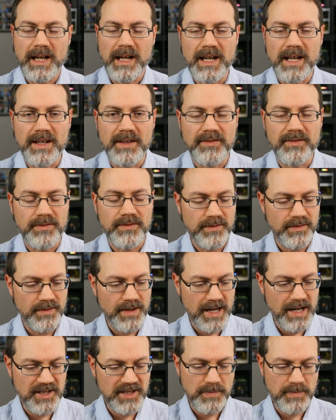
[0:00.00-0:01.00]
And
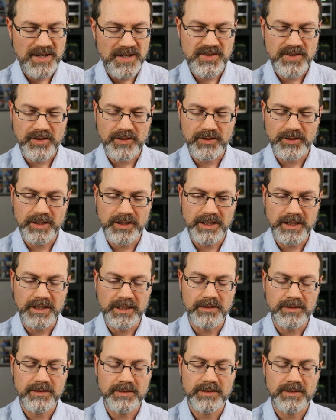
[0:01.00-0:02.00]
that is
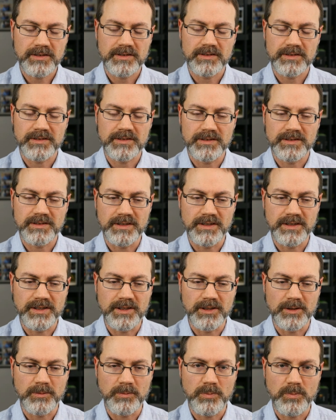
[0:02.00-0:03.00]
basically,
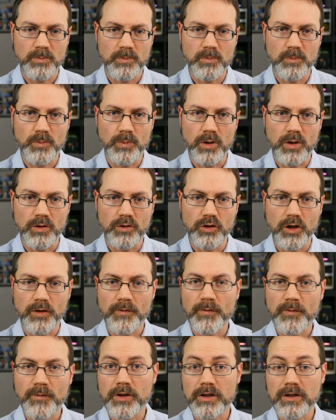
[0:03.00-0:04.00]
you know,
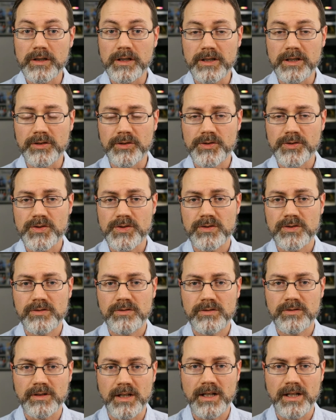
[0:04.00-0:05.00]
look for the good deals,
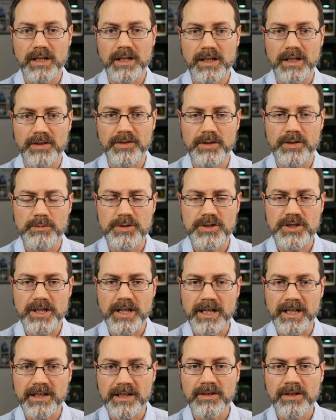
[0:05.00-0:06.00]
do what you
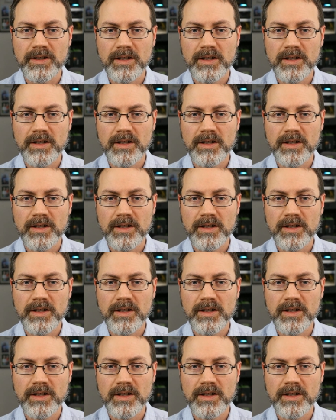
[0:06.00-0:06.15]
can.